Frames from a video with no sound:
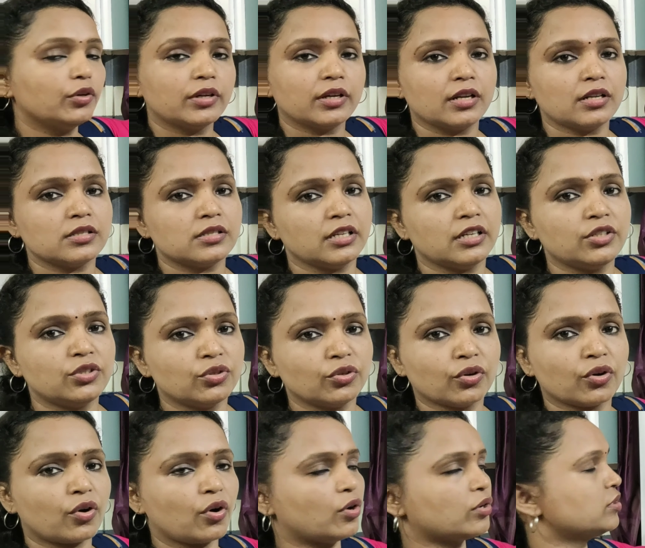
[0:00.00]
you can see
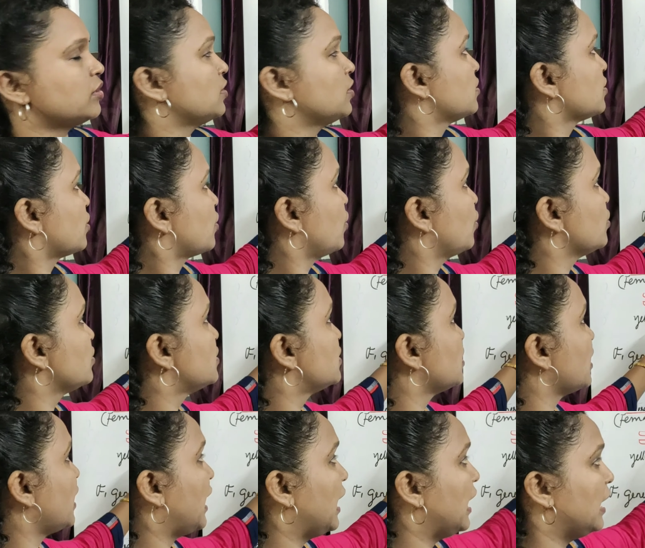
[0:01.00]
2 crosses,
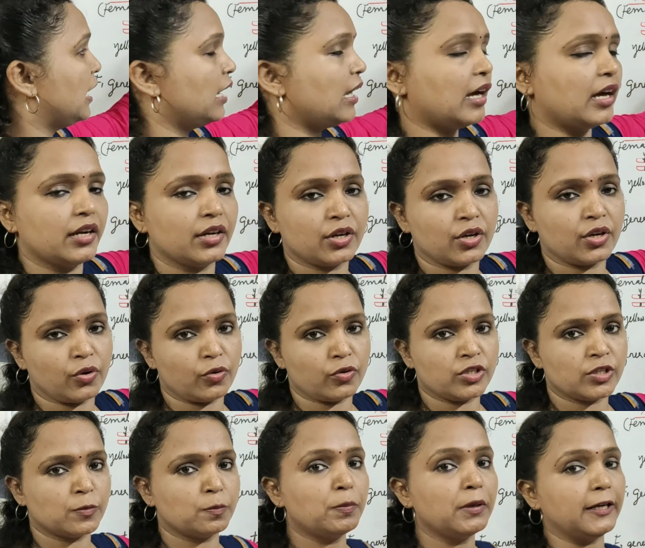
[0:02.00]
cross A and
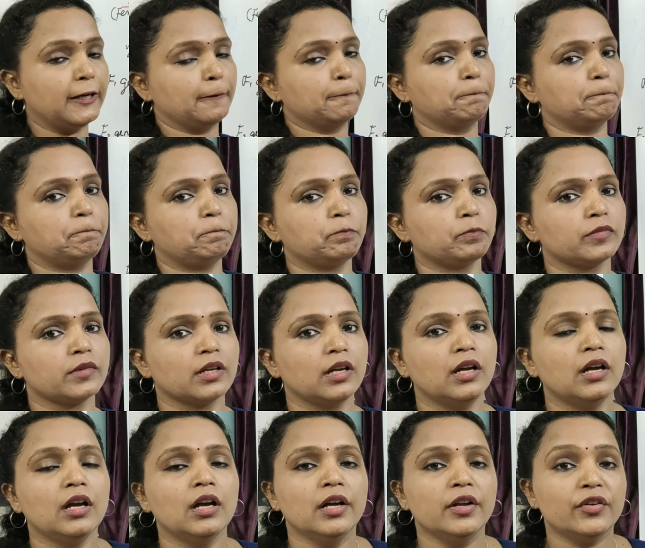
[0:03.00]
cross B.
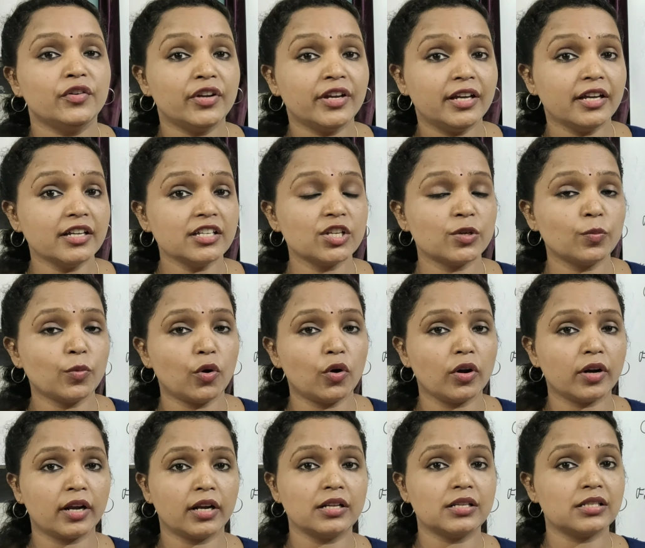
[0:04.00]
T.H.
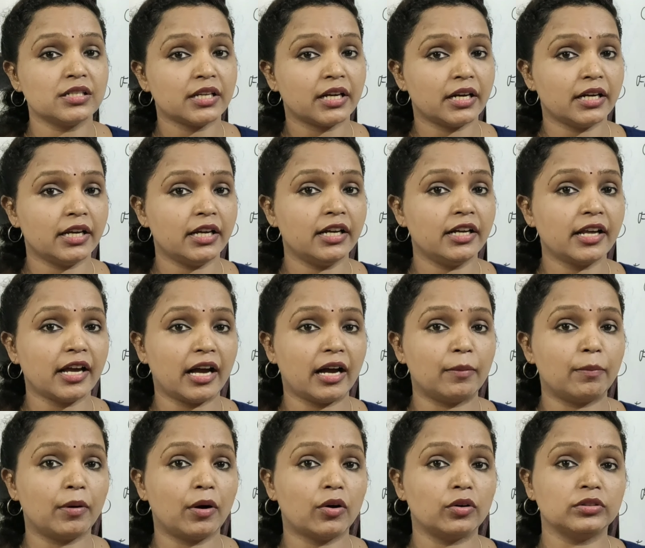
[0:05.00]
Morgan studied
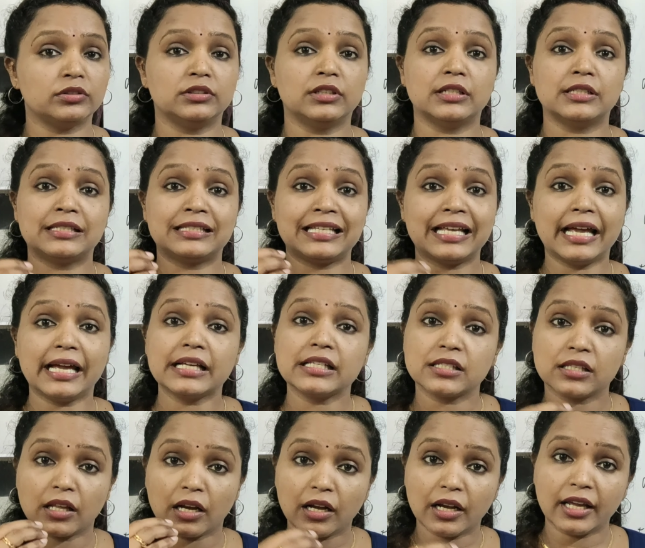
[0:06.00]
about the
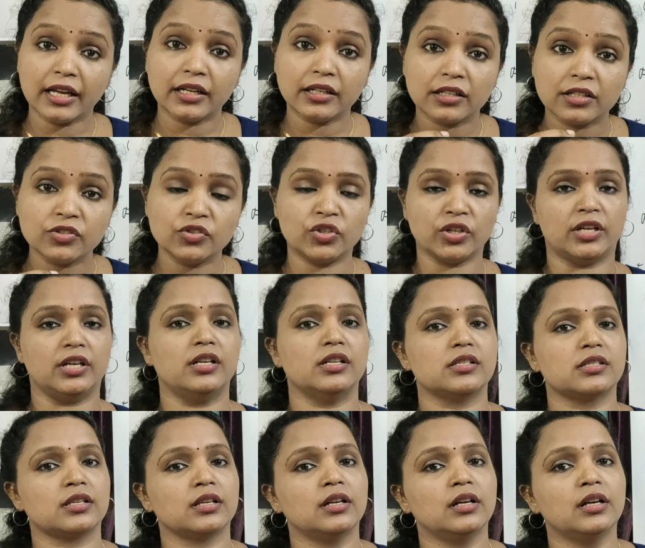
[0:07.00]
sex-linked
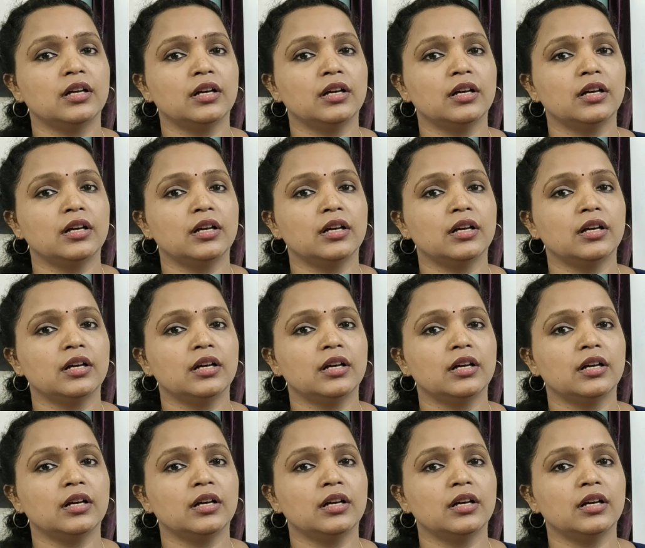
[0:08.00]
genes.